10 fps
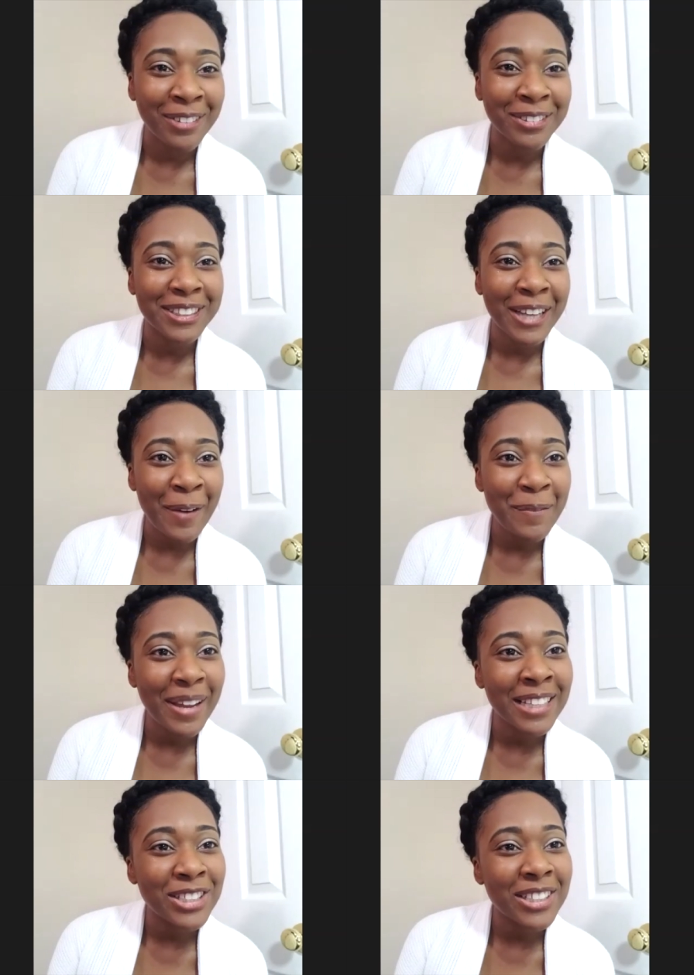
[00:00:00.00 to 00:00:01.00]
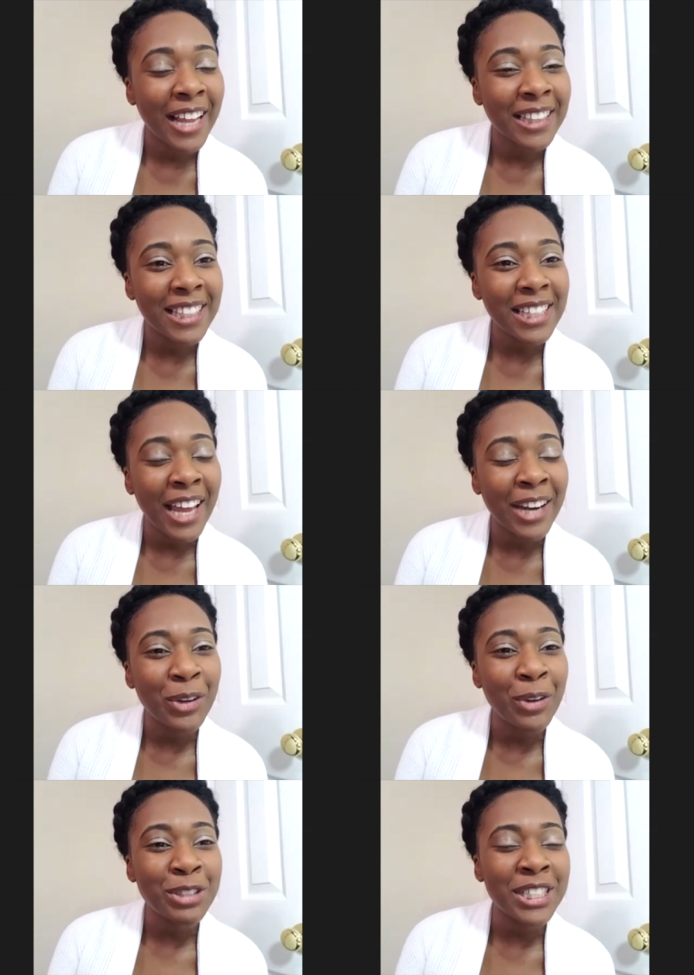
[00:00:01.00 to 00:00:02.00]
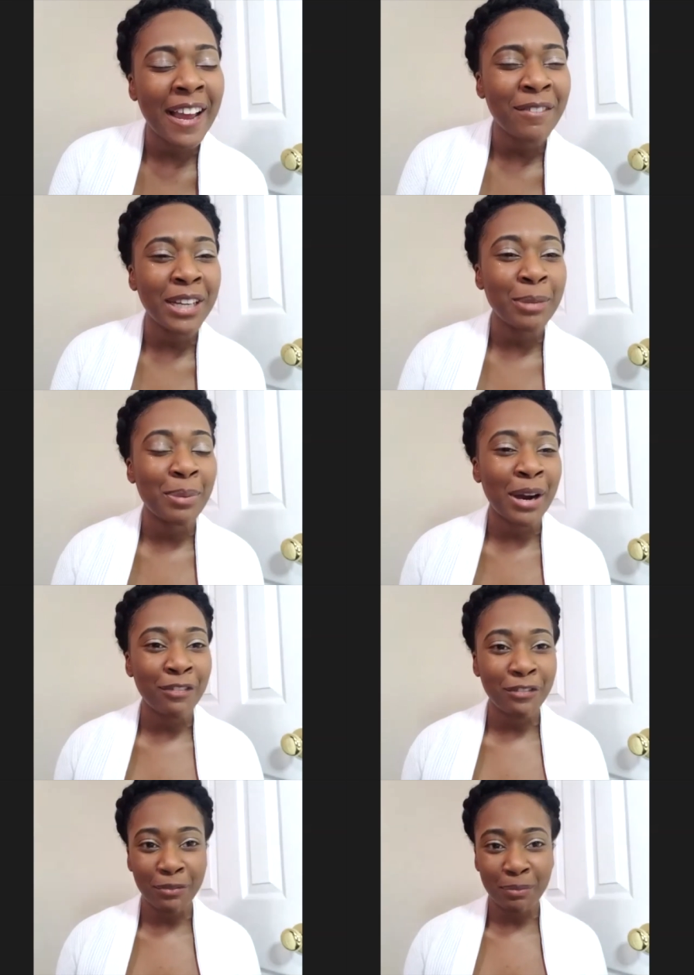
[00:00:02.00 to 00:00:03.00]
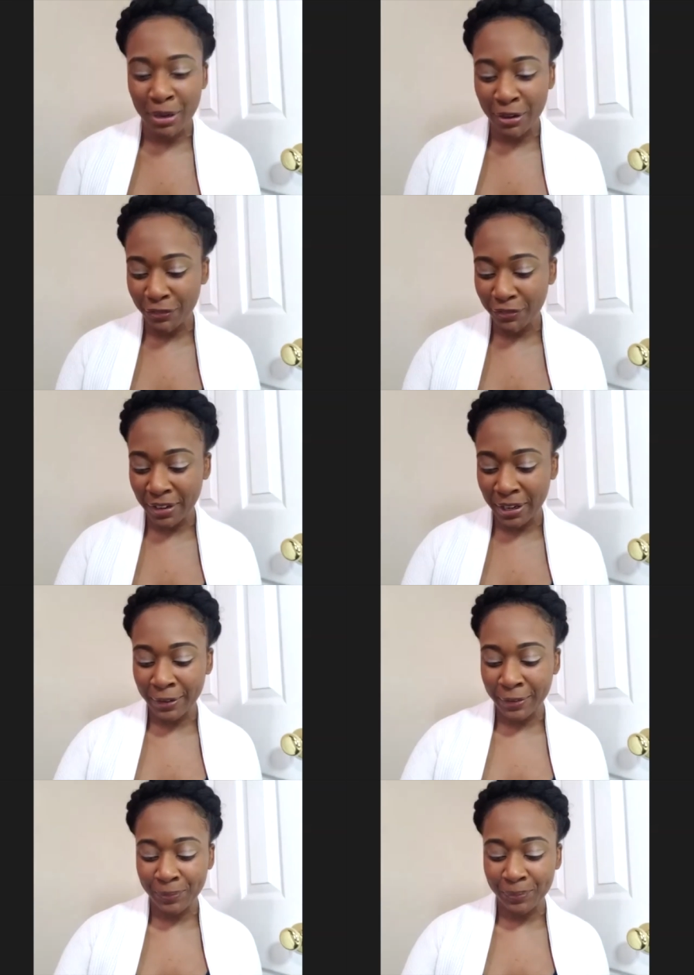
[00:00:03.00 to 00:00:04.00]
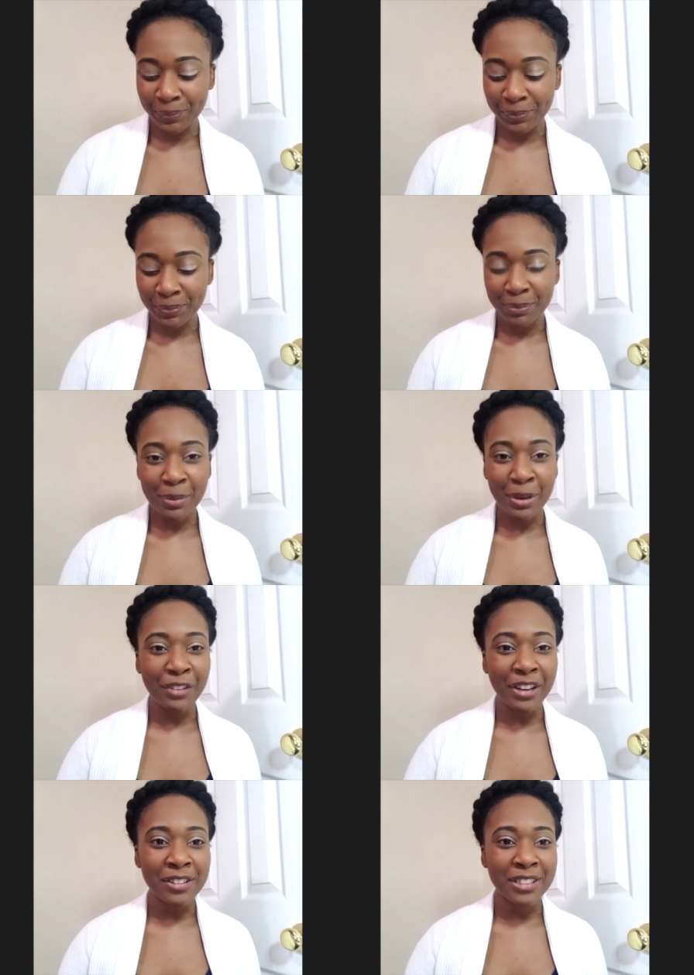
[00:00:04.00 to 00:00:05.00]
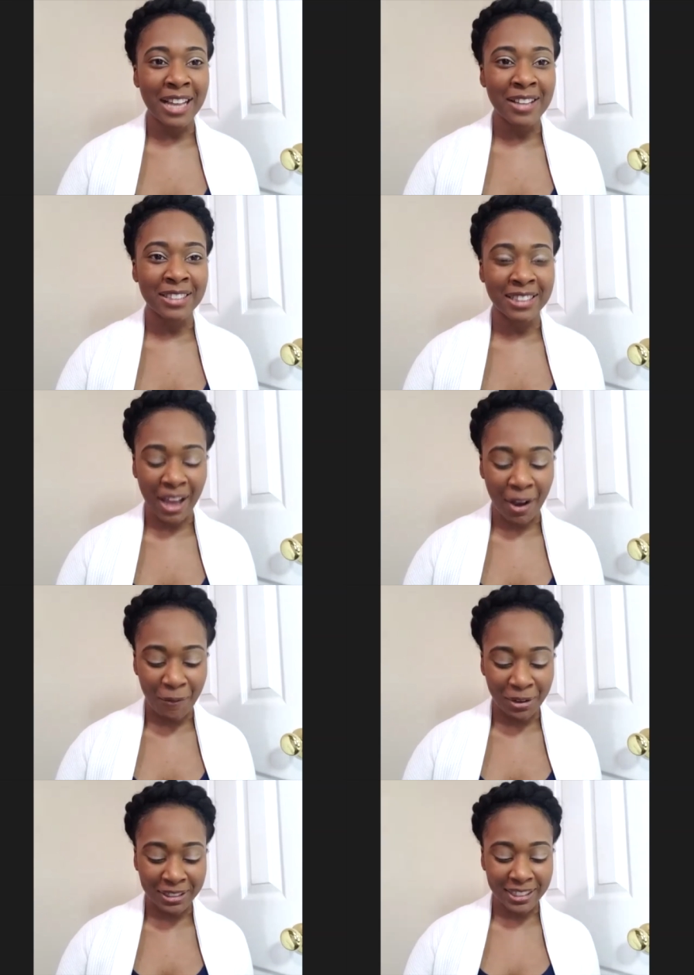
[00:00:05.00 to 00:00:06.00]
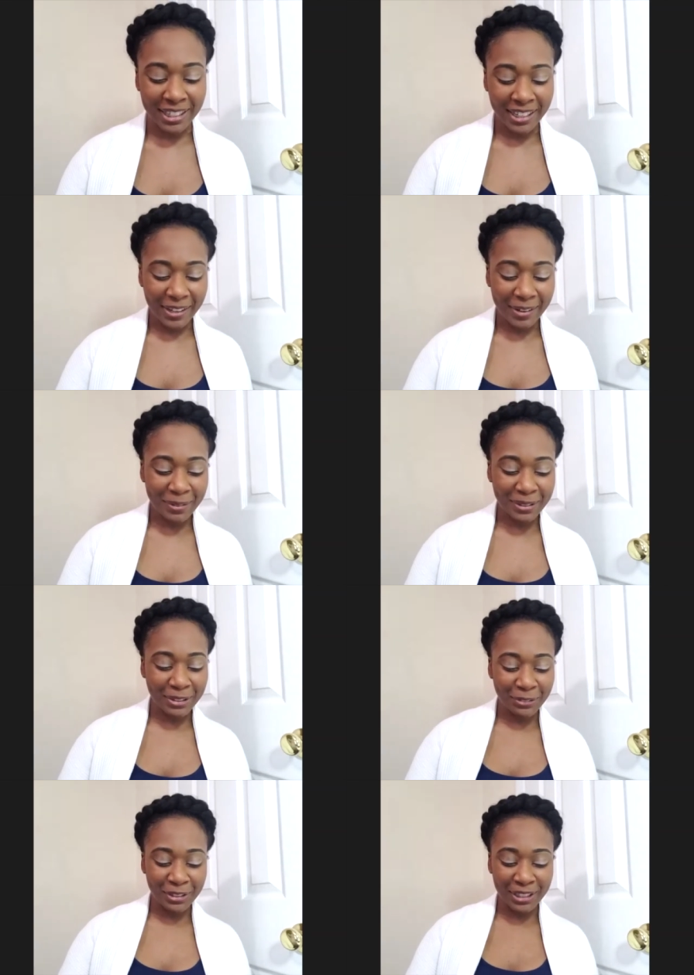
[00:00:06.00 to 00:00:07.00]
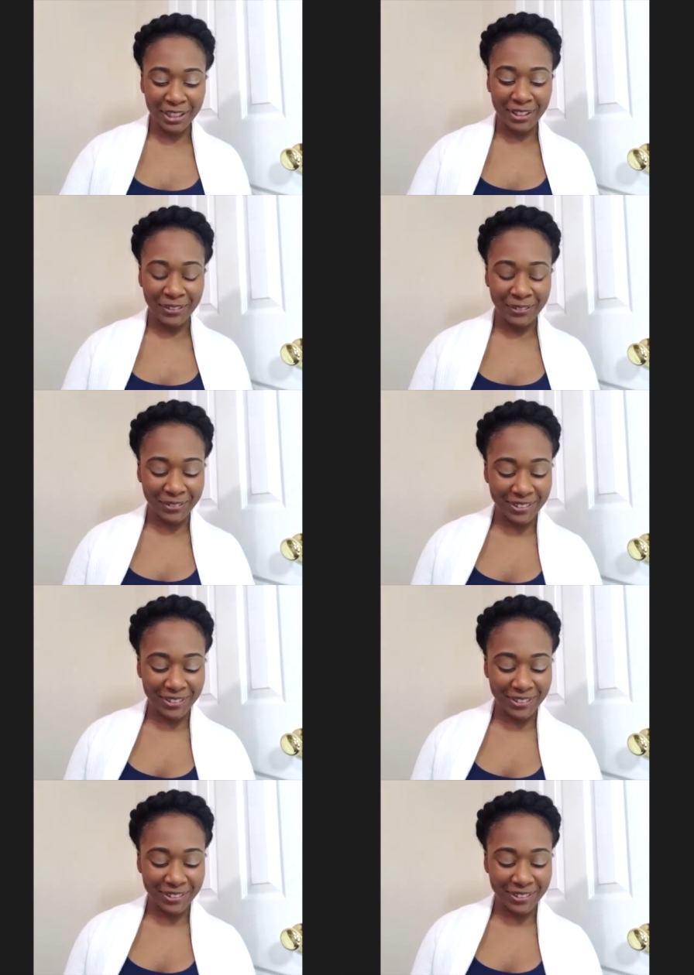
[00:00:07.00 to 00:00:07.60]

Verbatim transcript: Yep. And oh. I think I don't know if she have any puff puff um puff hairstyles in that one, but they're really cute.